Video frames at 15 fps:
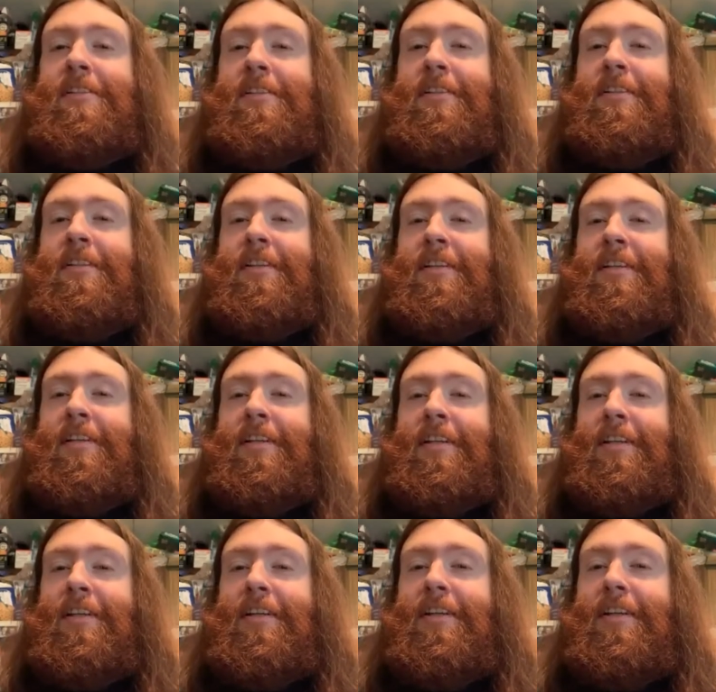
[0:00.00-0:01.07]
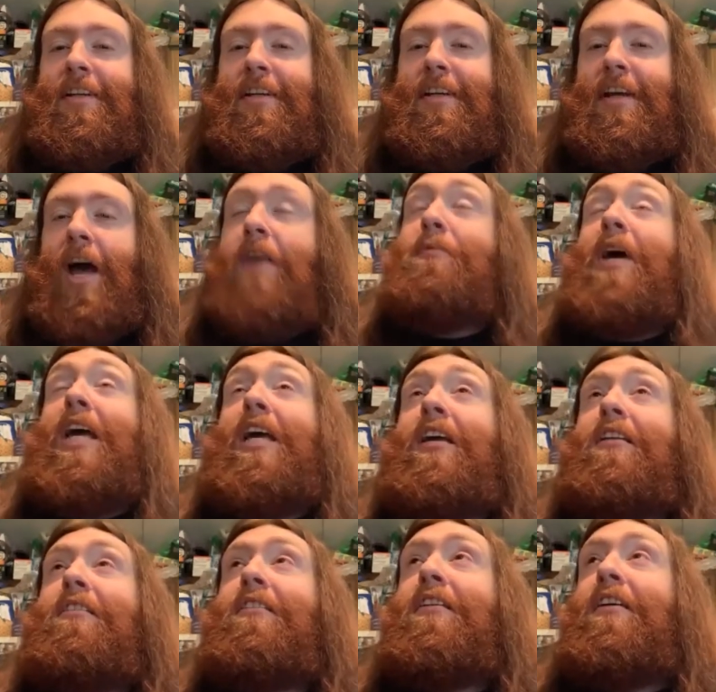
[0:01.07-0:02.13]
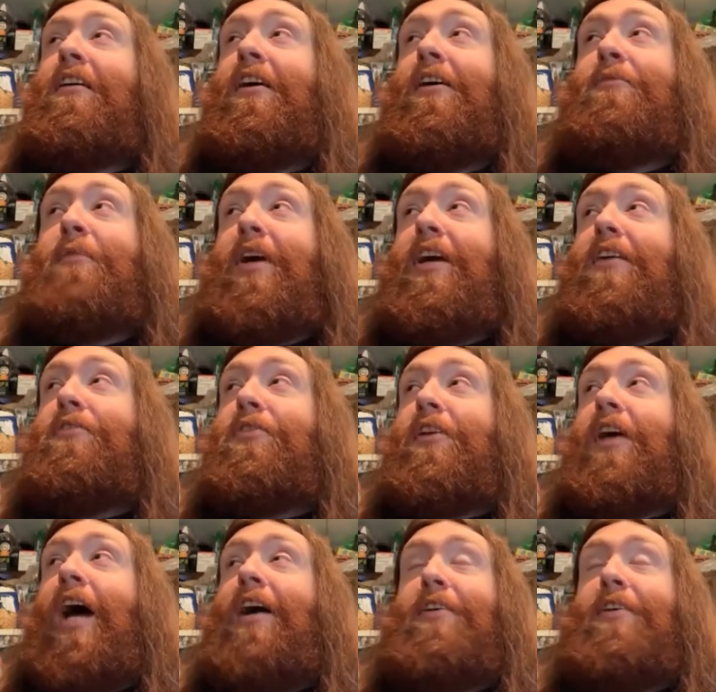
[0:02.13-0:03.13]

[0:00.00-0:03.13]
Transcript: Idiocracy. Yeah. Man, man. Dude, that like,